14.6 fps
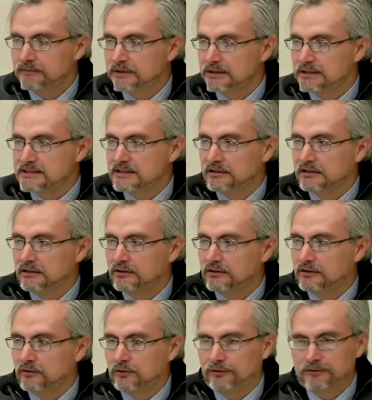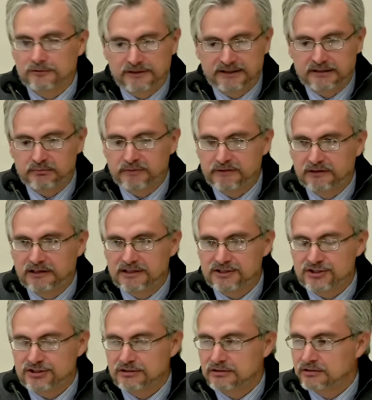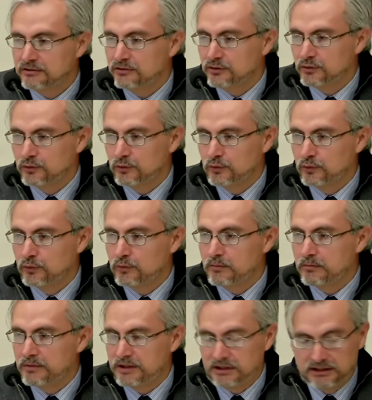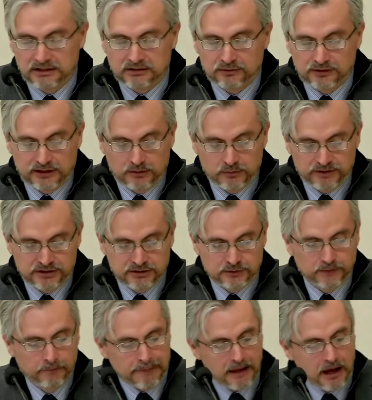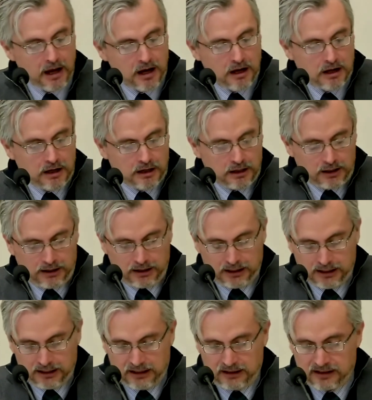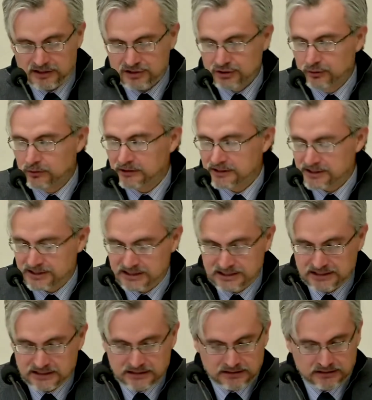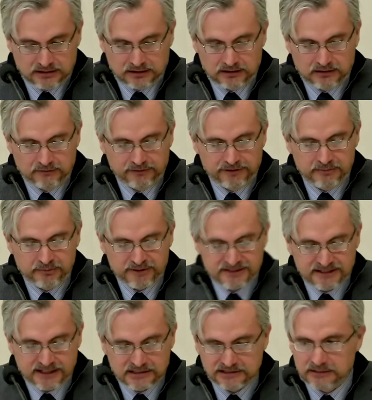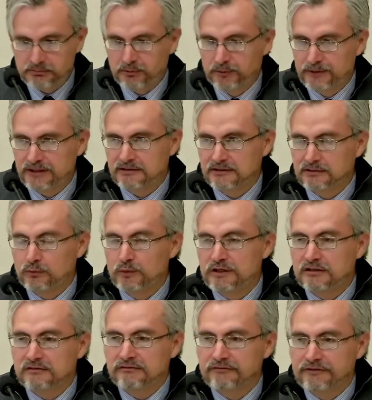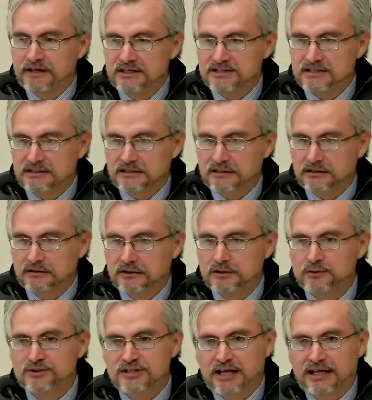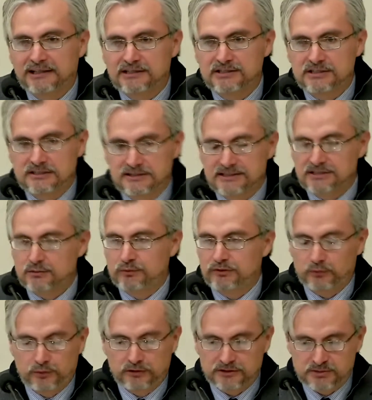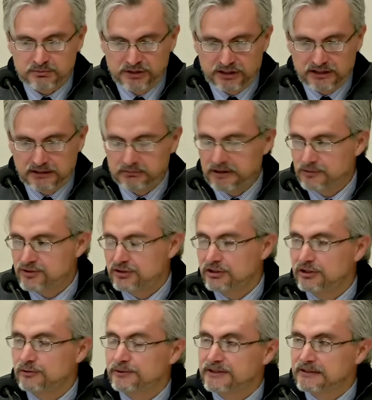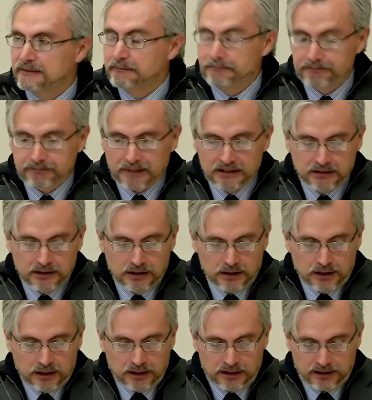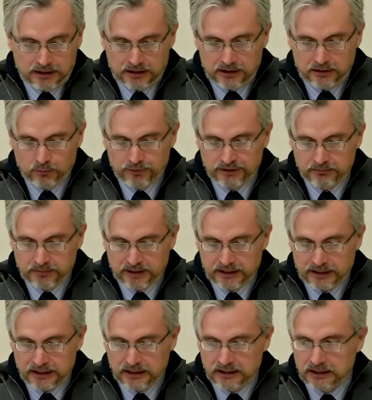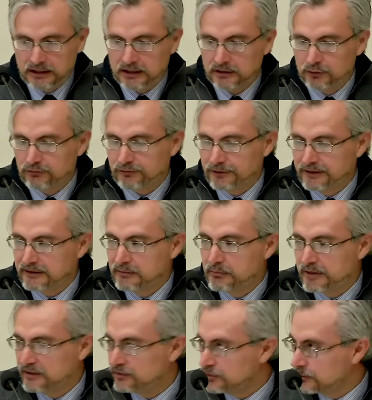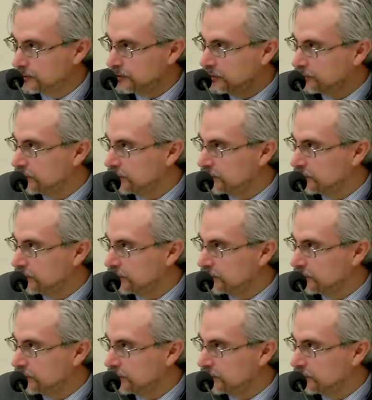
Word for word: It's an honor and a privilege to be today with you. Uh, as Douglas uh, very precisely pointed, we are facing new challenges when we are speaking about security. Uh, with my good friend and mentor, Dr.